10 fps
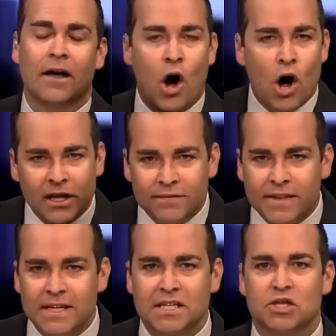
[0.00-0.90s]
All
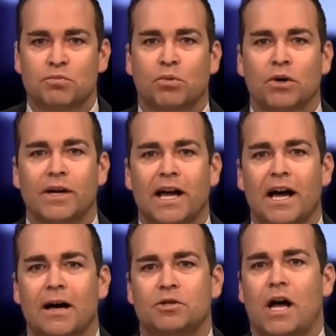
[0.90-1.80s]
of this is brewing
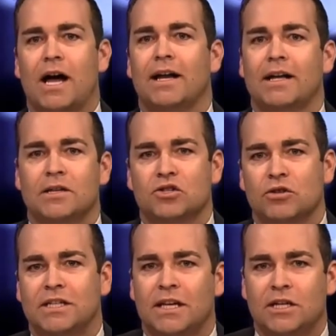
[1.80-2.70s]
up. China is
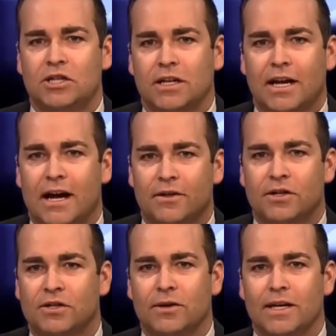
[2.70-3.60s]
strategic in how
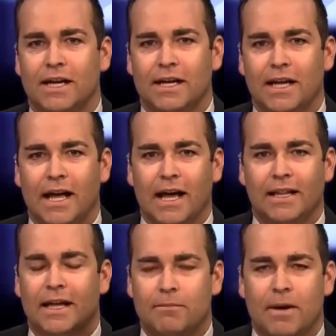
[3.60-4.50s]
they're doing it,
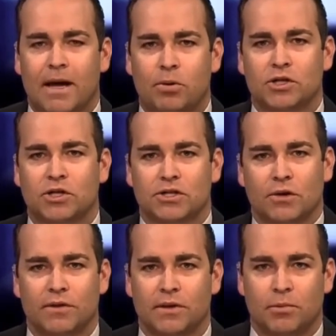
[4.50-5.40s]
and they may push us
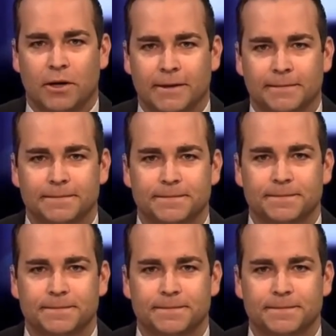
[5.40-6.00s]
over the brink.